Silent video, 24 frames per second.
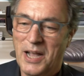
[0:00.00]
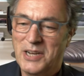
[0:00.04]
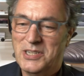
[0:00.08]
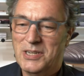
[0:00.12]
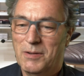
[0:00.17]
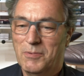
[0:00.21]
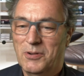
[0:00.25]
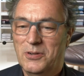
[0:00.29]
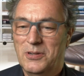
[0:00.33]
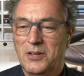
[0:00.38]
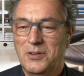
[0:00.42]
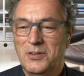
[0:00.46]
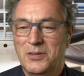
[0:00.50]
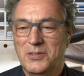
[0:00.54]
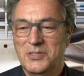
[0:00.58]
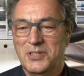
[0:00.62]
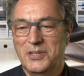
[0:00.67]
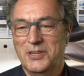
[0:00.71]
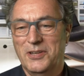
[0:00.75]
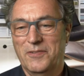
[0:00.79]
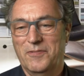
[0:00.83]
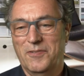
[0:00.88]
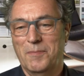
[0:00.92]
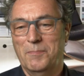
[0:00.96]
I'm going to use a
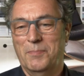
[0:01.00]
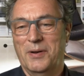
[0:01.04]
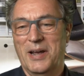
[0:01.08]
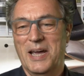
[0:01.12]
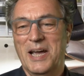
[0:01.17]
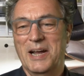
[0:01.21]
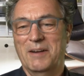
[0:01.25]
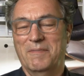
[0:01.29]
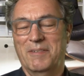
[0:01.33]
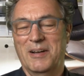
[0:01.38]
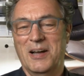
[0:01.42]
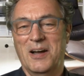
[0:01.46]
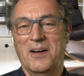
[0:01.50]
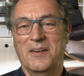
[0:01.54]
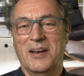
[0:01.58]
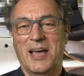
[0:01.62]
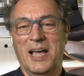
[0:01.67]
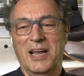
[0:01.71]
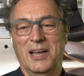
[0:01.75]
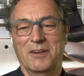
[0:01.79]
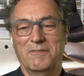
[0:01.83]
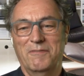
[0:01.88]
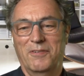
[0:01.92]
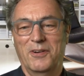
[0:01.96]
different background. I
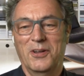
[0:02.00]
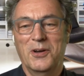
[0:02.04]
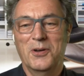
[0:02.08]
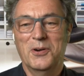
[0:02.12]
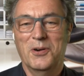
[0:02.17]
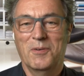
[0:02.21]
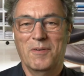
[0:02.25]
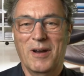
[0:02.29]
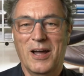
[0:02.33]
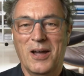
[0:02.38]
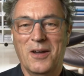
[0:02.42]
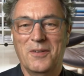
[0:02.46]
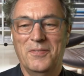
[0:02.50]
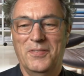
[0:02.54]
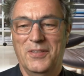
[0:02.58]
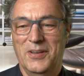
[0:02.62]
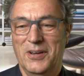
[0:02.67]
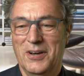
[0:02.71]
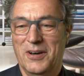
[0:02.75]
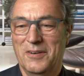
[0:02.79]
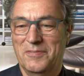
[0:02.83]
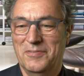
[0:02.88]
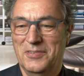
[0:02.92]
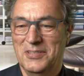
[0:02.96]
can float around the
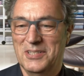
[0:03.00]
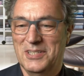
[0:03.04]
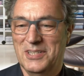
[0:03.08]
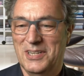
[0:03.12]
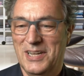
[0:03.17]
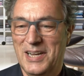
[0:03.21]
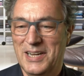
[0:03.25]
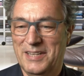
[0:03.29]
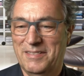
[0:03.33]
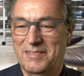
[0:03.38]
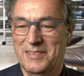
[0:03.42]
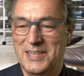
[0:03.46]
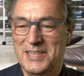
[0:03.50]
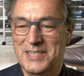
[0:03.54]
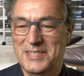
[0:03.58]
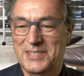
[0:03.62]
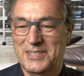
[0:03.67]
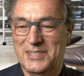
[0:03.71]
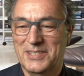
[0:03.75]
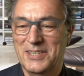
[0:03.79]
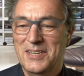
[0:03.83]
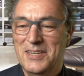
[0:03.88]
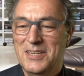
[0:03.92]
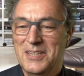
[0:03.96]
office like
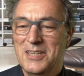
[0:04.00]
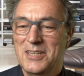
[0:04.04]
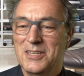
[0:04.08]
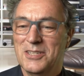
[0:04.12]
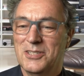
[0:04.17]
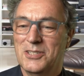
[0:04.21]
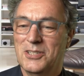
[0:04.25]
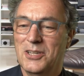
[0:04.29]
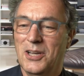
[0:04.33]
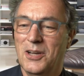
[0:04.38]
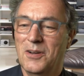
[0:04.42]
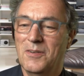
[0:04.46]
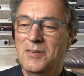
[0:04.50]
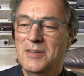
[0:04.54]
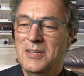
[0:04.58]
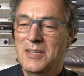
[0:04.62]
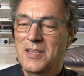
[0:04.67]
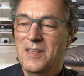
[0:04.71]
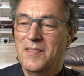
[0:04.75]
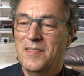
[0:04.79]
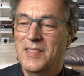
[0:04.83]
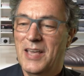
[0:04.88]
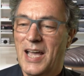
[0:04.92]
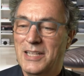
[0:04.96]
this. So
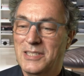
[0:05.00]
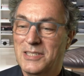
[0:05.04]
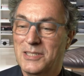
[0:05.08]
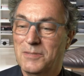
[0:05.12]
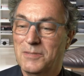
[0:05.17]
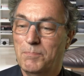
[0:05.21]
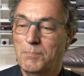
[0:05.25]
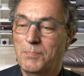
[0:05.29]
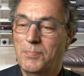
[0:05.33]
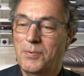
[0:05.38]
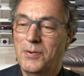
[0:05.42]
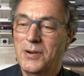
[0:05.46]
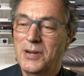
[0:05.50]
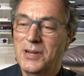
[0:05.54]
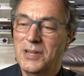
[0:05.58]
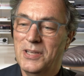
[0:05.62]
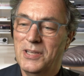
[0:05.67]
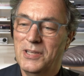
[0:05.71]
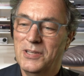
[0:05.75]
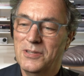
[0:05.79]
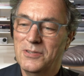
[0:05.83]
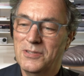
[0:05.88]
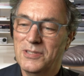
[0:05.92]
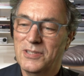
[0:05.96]
that's pretty
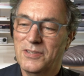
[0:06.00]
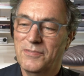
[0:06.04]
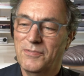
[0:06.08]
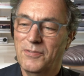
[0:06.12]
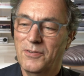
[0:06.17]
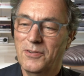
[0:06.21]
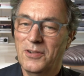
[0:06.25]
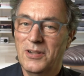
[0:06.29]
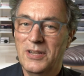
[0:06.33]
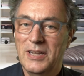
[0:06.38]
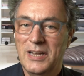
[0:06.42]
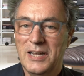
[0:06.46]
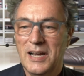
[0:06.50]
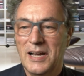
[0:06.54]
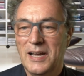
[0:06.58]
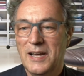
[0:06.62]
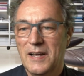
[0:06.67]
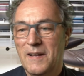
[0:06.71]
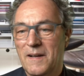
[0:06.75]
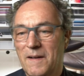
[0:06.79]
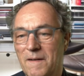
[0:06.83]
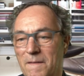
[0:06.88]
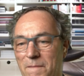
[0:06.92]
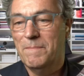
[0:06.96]
useful.
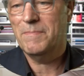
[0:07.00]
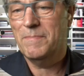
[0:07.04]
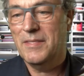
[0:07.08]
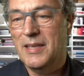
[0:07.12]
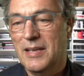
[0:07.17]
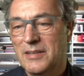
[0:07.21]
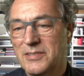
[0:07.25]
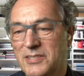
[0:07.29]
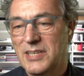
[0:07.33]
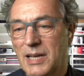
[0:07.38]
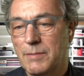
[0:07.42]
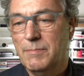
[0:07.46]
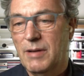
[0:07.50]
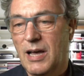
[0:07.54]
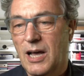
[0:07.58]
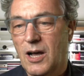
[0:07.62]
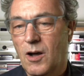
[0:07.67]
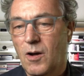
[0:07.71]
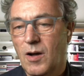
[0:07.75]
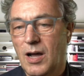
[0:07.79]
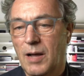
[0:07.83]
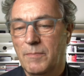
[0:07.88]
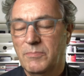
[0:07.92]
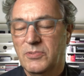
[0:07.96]

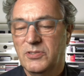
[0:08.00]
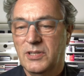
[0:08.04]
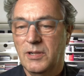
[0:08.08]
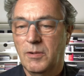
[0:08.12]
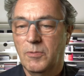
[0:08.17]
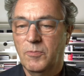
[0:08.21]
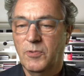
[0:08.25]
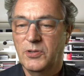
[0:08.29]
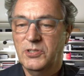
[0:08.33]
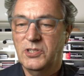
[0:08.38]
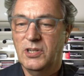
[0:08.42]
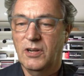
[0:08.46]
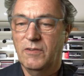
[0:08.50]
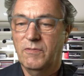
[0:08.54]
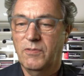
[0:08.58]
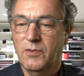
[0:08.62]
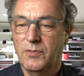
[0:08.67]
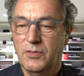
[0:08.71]
Somehow I'm still wishing for the